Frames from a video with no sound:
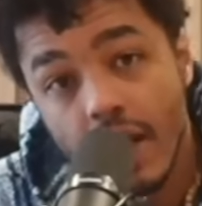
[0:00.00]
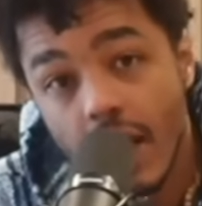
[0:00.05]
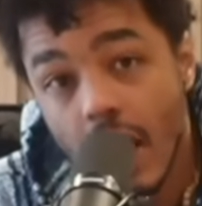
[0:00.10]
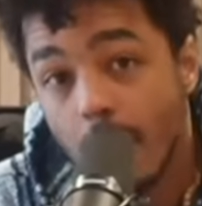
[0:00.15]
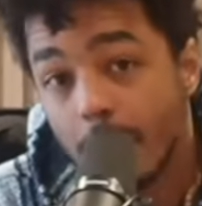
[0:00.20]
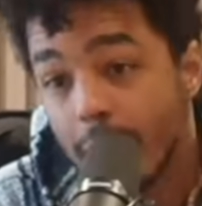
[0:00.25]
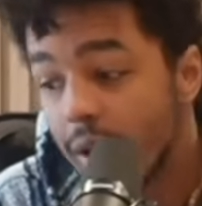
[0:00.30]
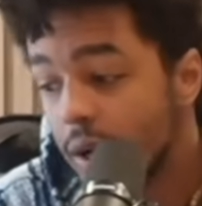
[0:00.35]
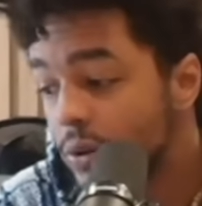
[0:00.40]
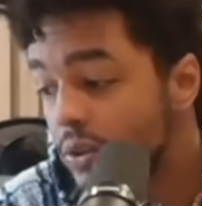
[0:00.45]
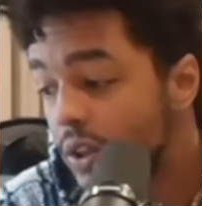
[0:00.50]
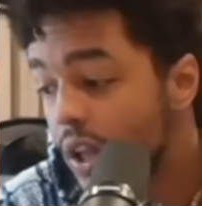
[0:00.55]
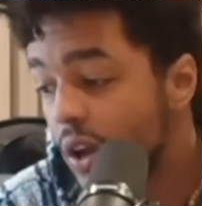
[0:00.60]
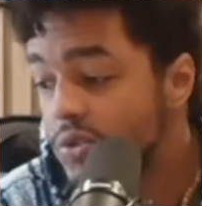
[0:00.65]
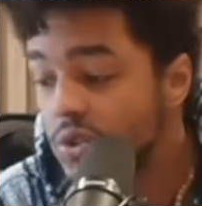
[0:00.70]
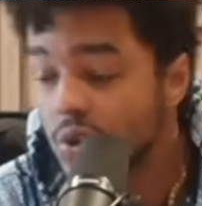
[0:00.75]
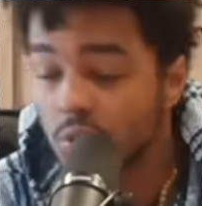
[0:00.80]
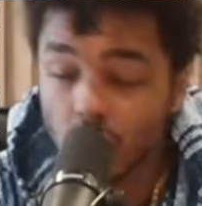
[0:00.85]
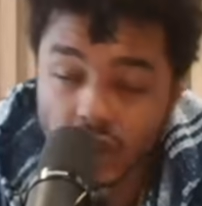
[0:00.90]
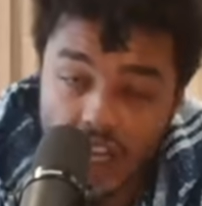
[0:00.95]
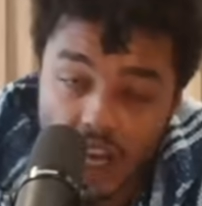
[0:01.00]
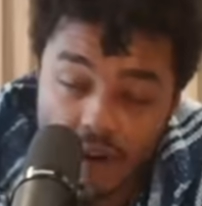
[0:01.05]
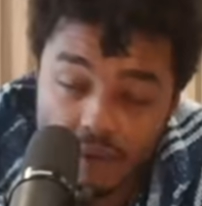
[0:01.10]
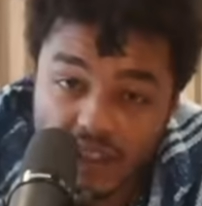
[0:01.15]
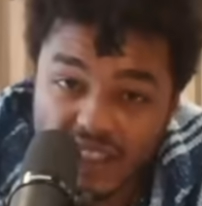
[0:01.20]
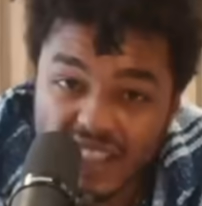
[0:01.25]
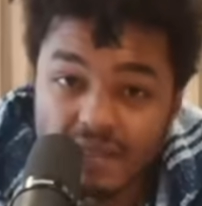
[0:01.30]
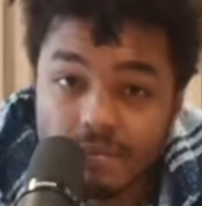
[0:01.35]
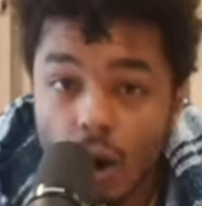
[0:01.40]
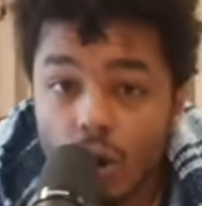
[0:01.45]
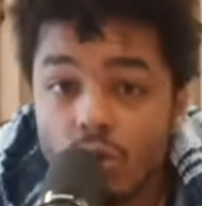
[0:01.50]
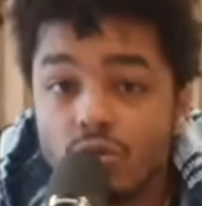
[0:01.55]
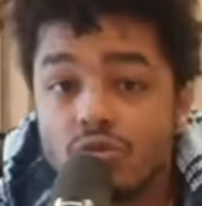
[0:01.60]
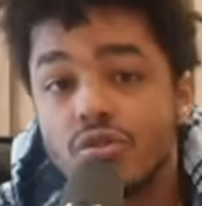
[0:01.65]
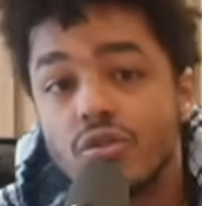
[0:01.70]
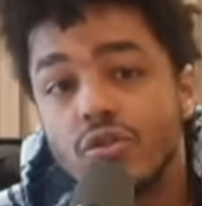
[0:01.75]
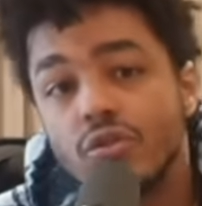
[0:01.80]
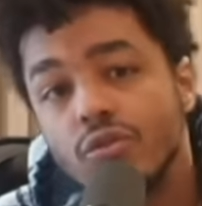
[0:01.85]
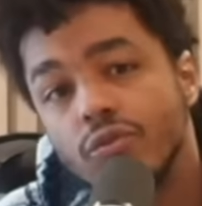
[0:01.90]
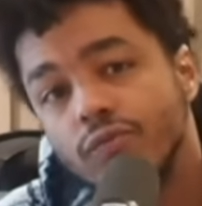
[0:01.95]
A man who loves you will never
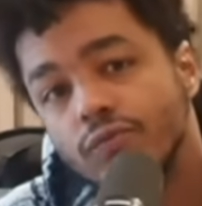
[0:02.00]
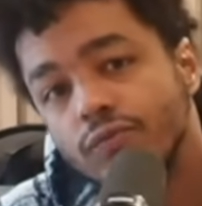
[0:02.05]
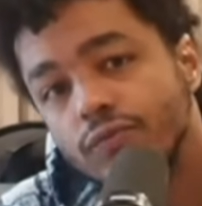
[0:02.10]
demote you.